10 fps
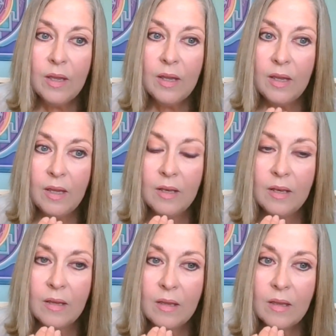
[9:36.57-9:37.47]

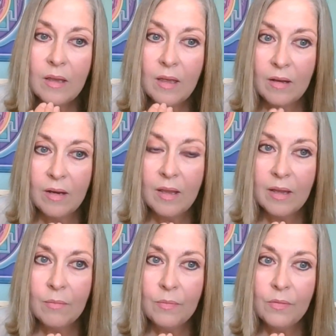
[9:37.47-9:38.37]
in our
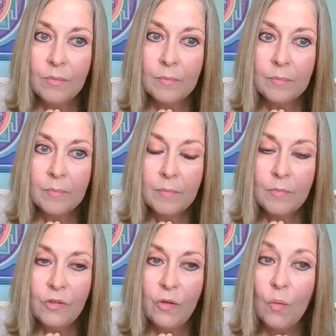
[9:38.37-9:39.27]
lives.
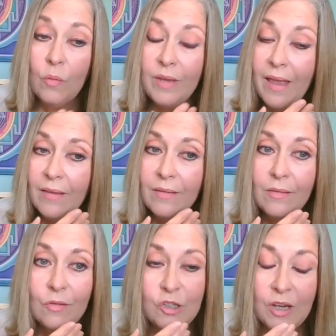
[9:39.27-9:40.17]
So yes,
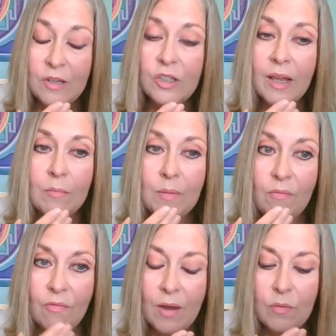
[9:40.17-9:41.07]
the change can be
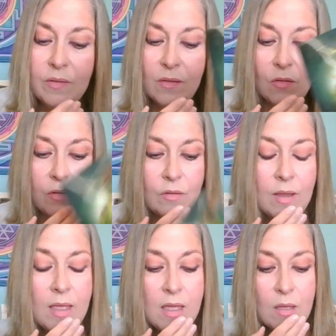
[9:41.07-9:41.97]
very sudden,
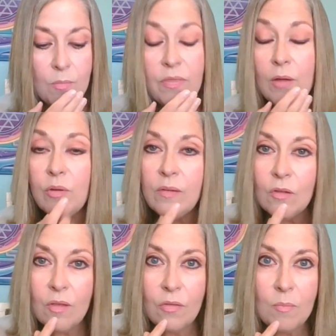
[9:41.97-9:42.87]
but there is
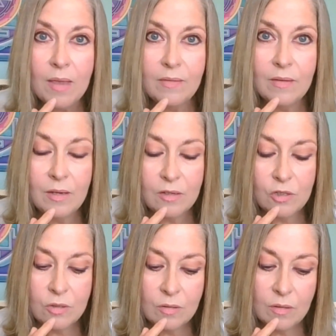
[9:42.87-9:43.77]
another
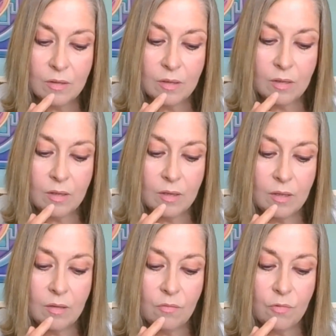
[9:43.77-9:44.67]
message
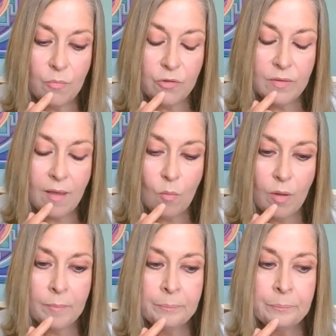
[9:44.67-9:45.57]
from the
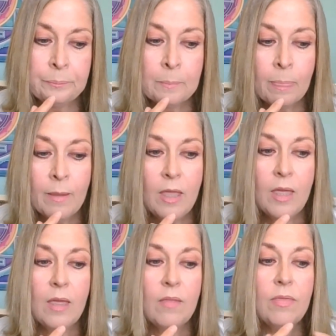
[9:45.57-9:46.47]
Tower.
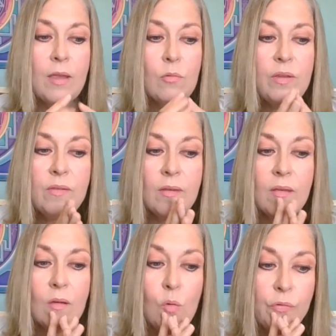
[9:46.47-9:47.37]
There is
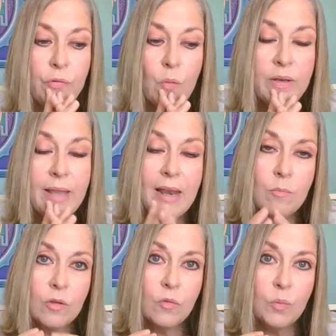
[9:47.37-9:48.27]
also an
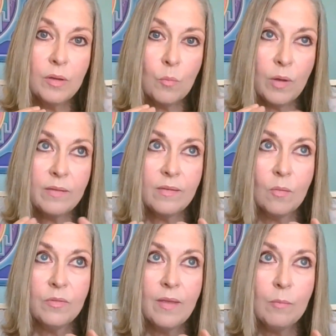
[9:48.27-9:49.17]
element when
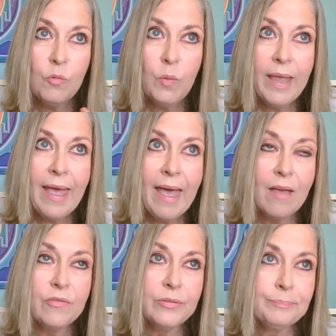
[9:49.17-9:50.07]
sometimes we
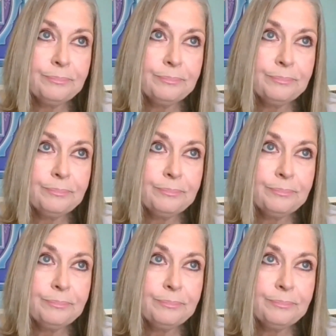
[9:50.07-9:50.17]
have